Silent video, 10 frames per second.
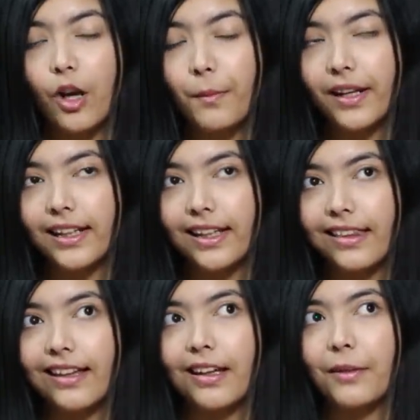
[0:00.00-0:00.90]
comment
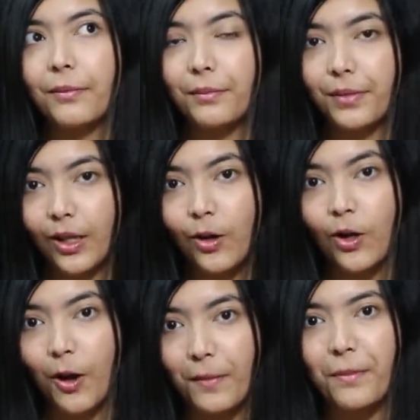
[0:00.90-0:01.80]
in the
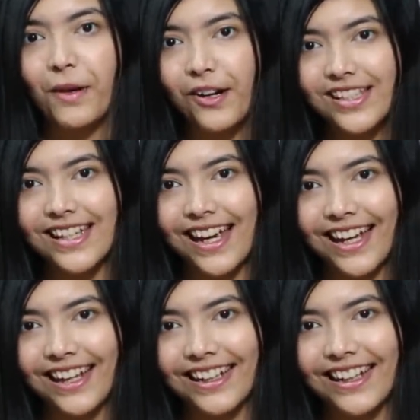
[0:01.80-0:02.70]
below comment box,
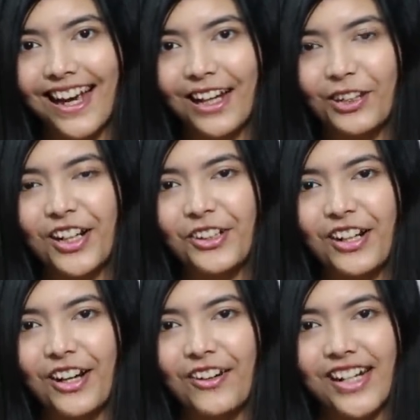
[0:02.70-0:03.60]
and I'll try
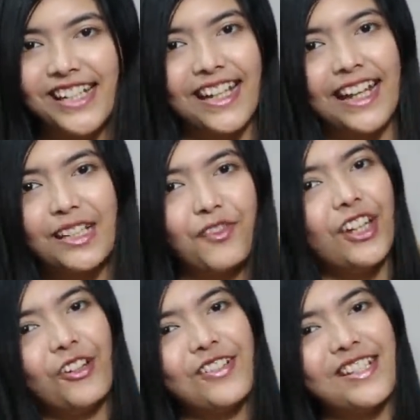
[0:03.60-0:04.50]
to address the next
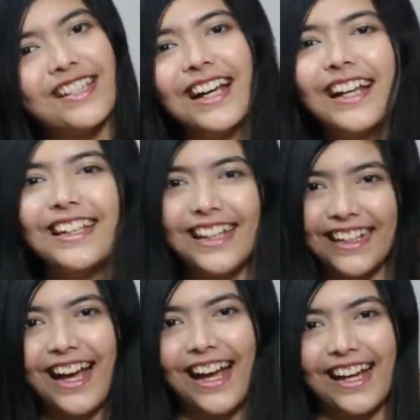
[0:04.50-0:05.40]
videos.
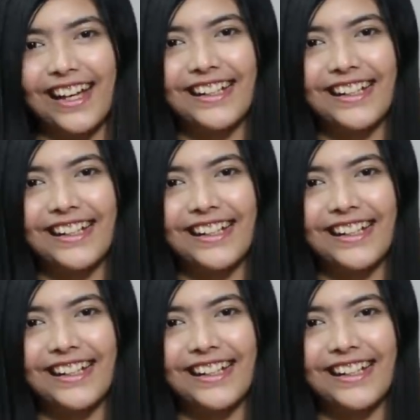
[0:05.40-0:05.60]
Ta-da!